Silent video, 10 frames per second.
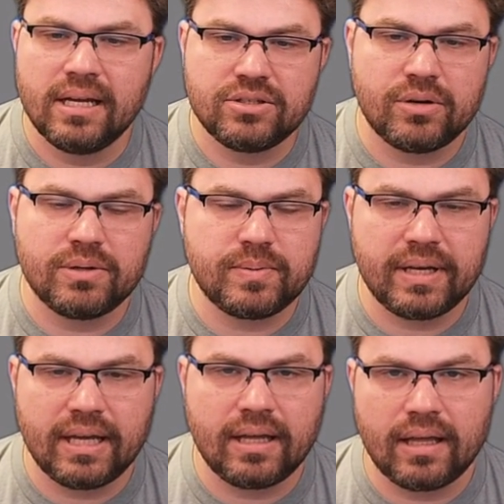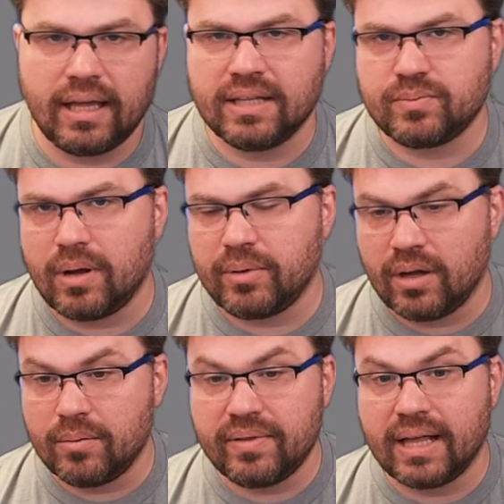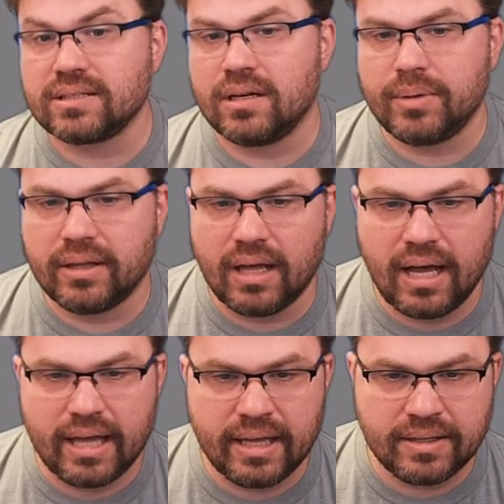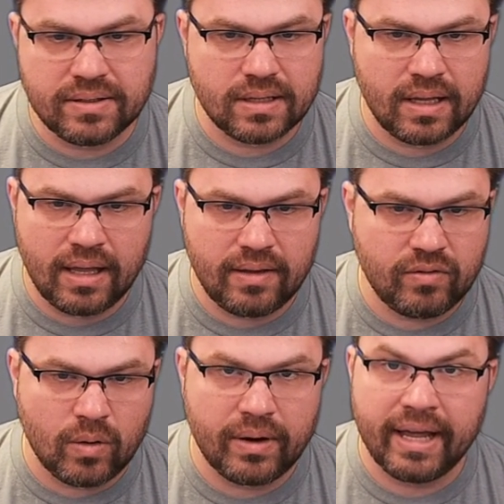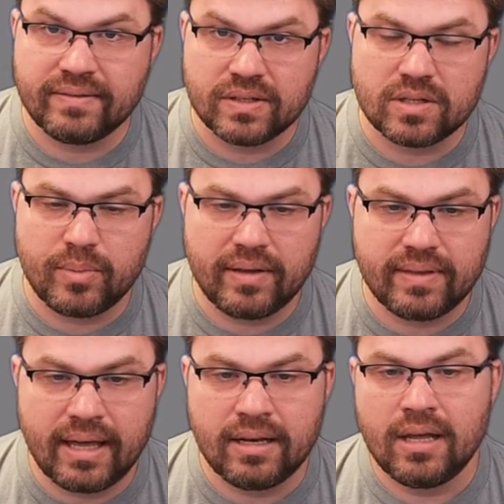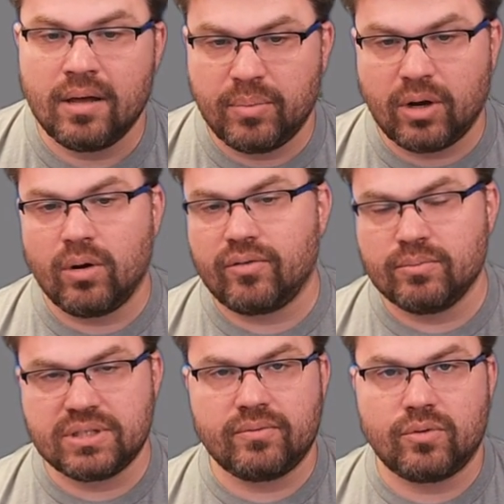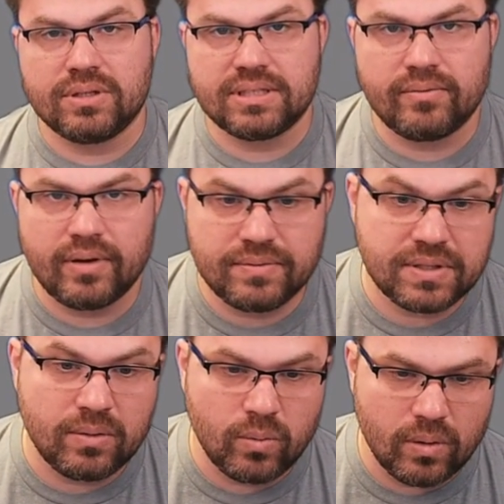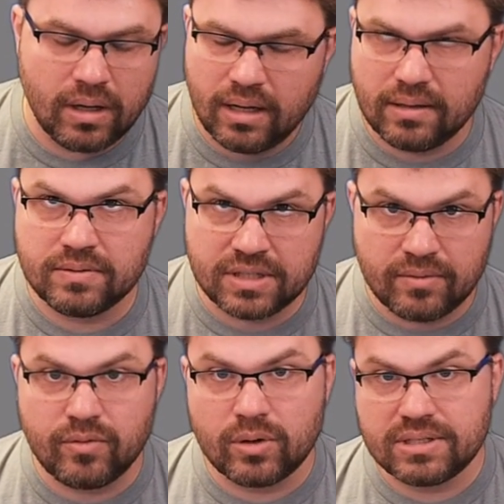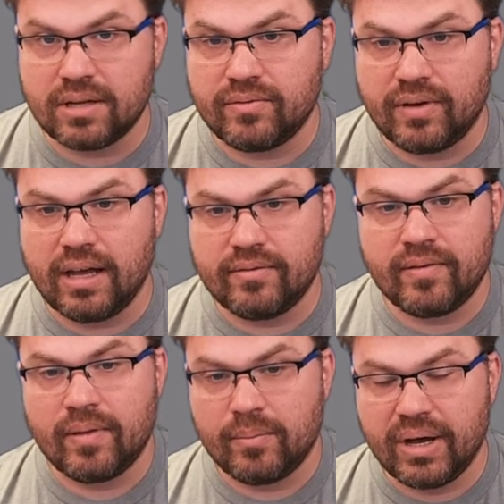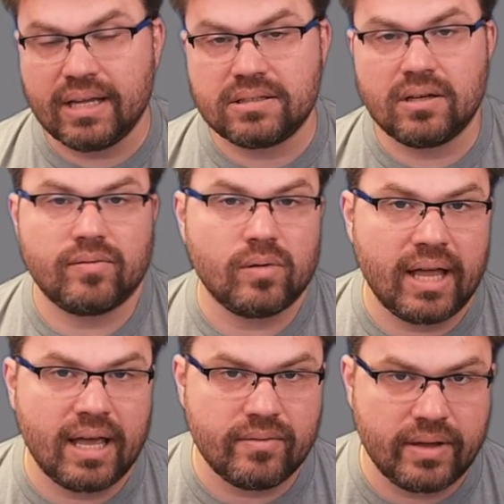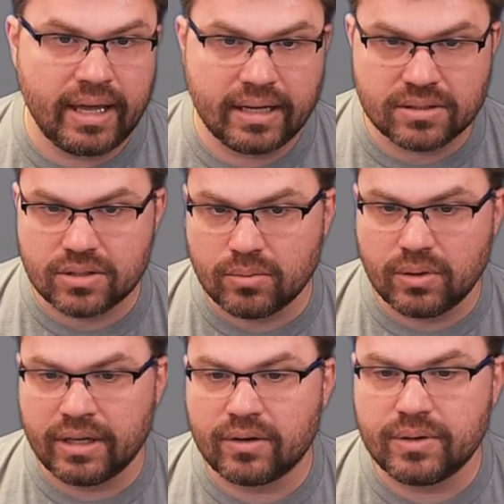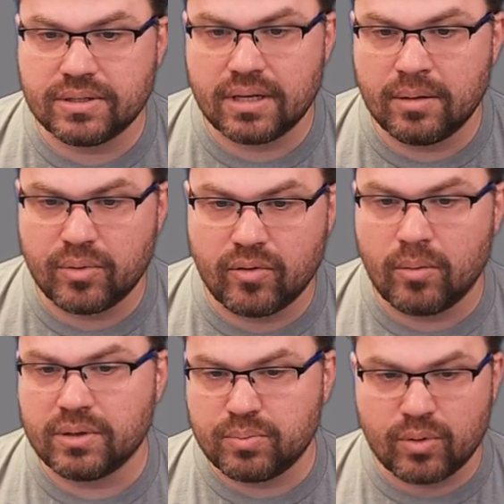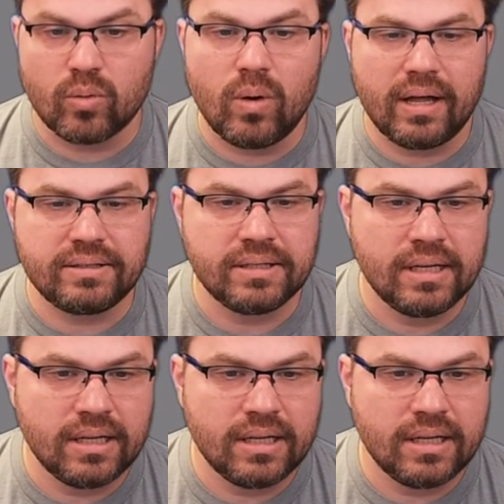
Generally speaking, it's probably going to be, that's going to be on the high end. Uh, don't anticipate that, but going from Zen four to Zen five C, will, uh, Zen four to Zen five by itself will have a considerable increase in performance per watt.